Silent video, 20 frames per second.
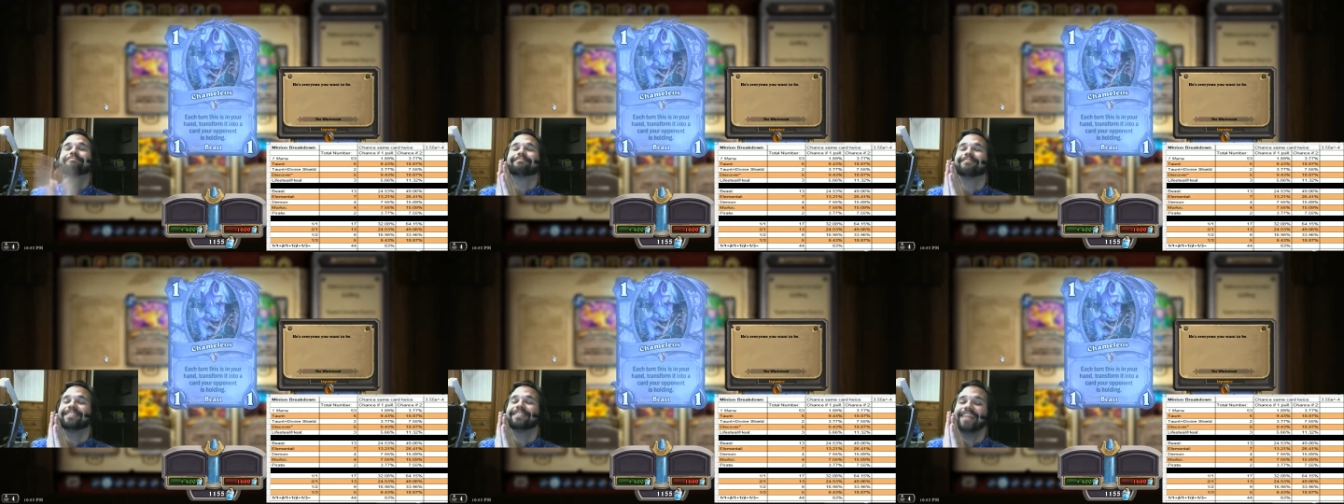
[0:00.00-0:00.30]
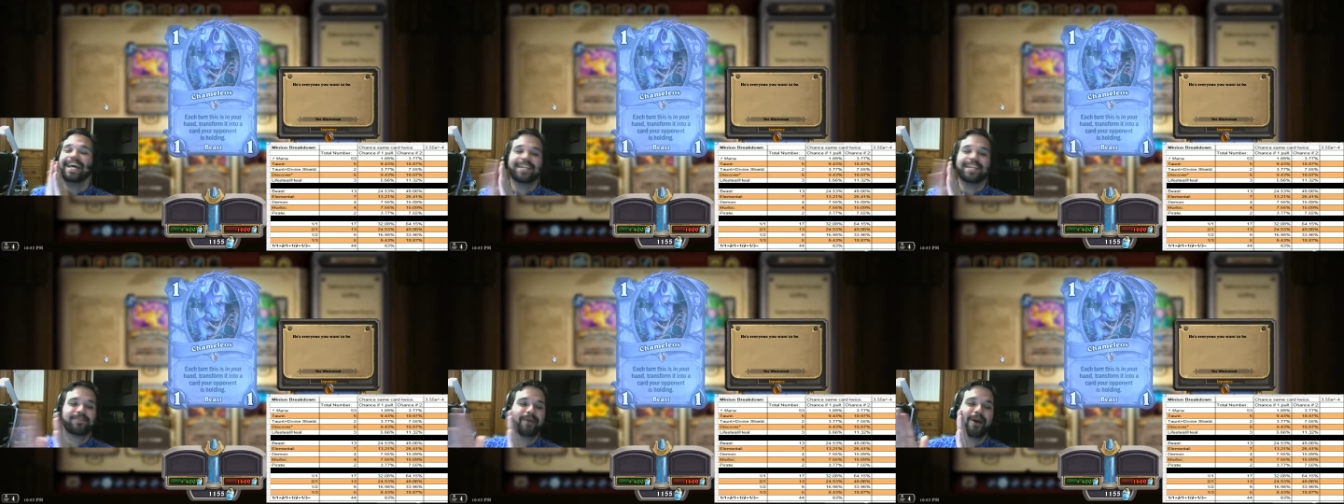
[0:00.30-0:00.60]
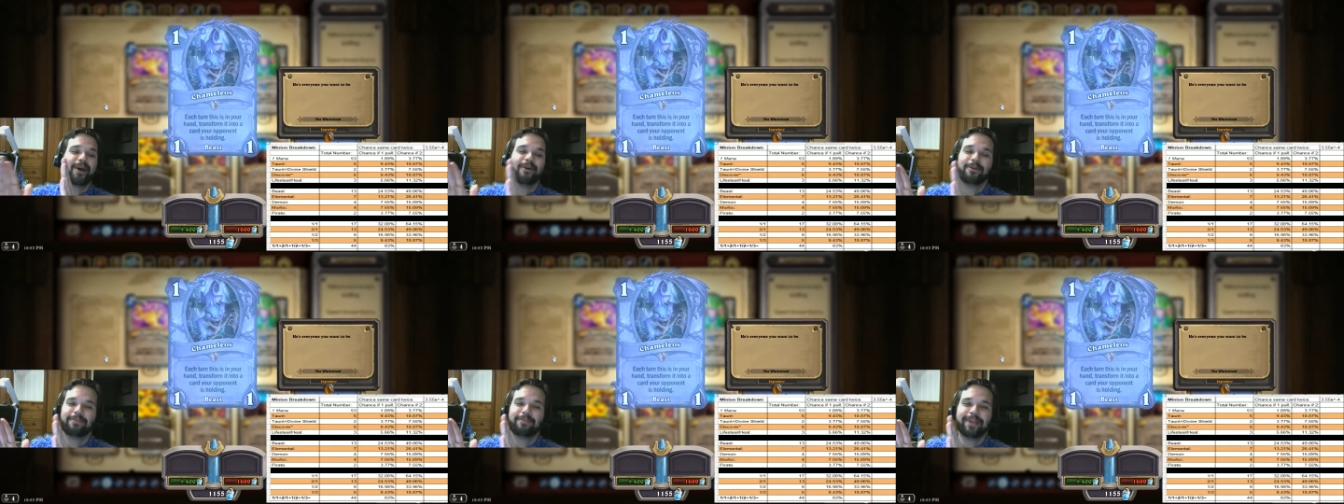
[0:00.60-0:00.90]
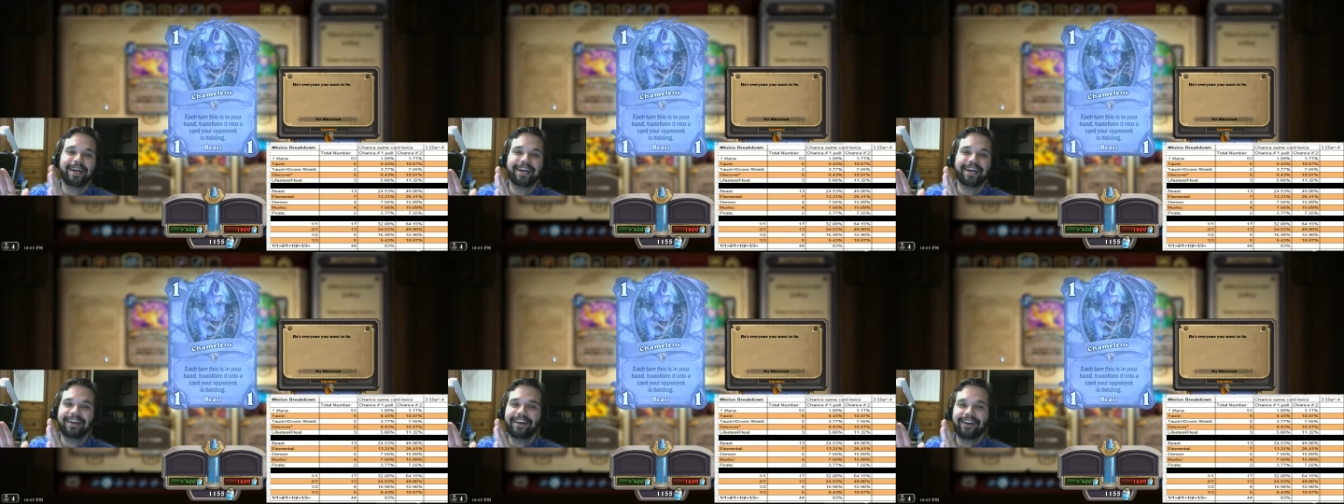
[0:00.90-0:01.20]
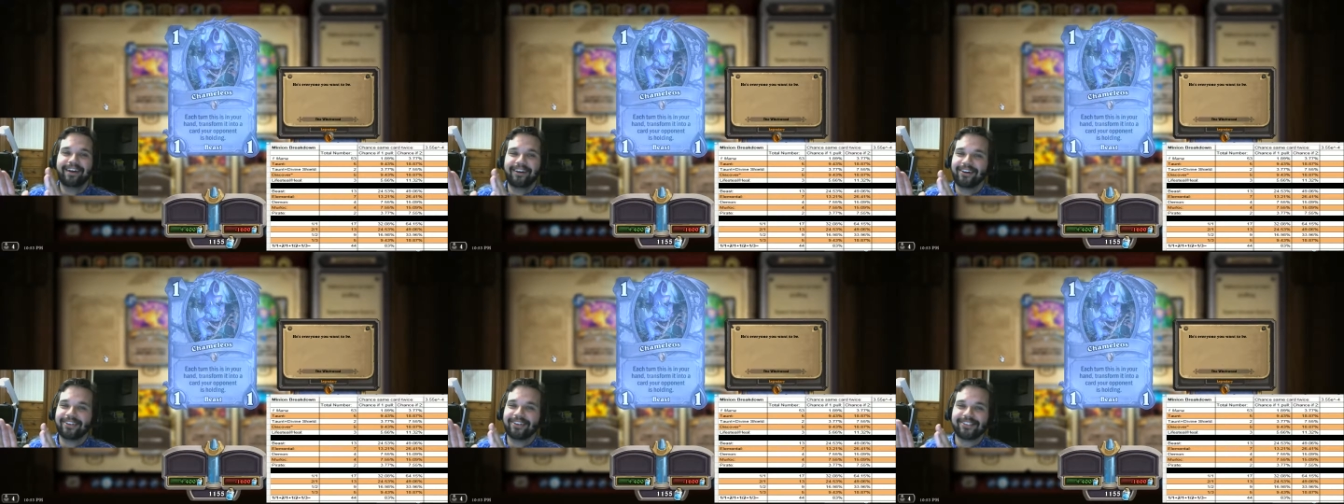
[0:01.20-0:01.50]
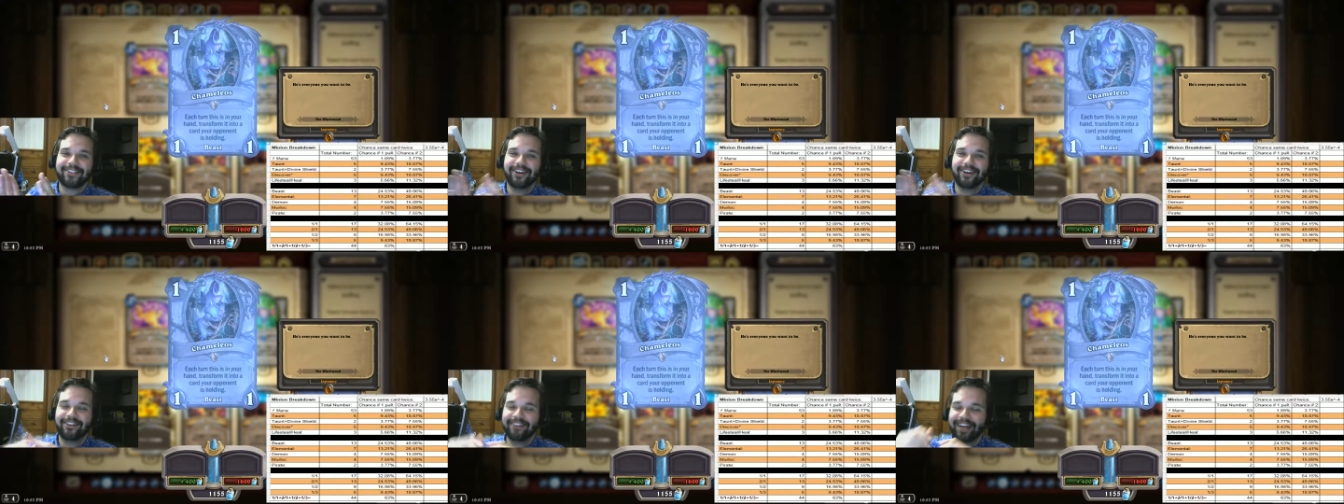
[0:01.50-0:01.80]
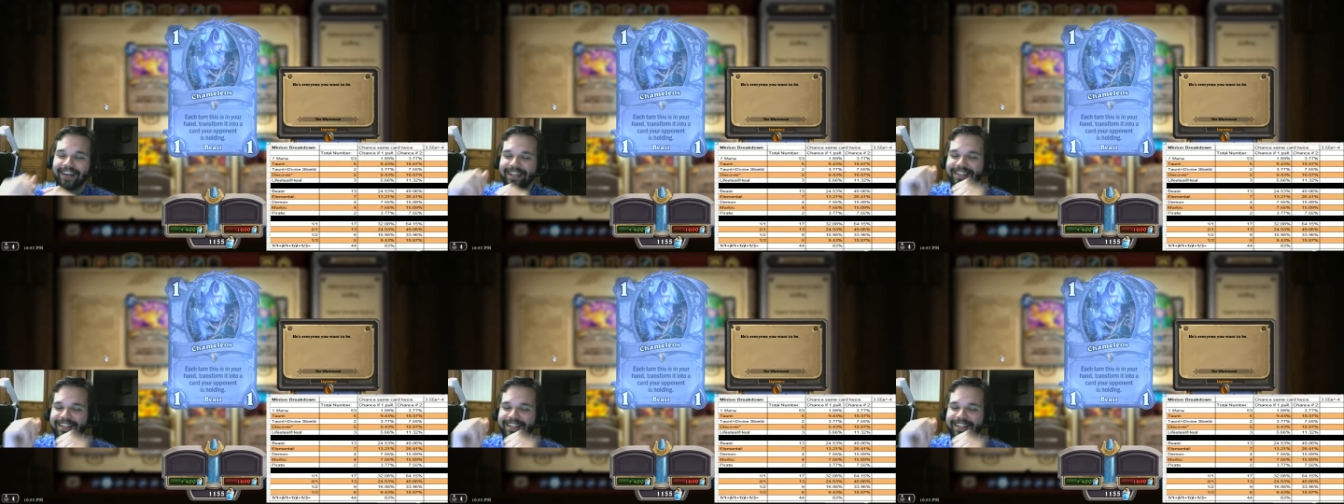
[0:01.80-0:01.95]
that's why we play Hearthstone, right?